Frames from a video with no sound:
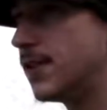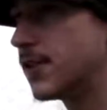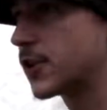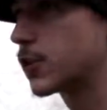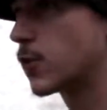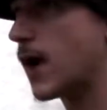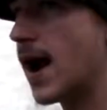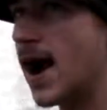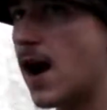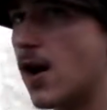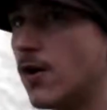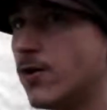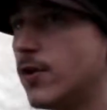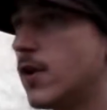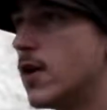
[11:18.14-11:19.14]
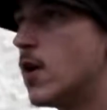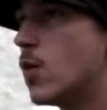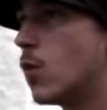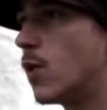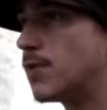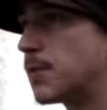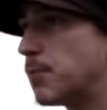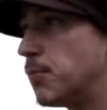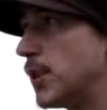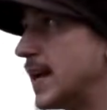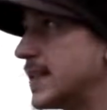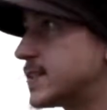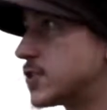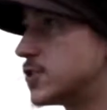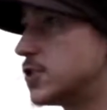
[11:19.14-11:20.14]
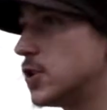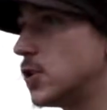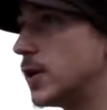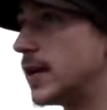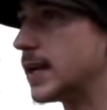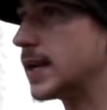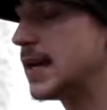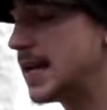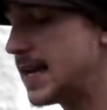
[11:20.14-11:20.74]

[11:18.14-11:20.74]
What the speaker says: in the ground, what the plants are doing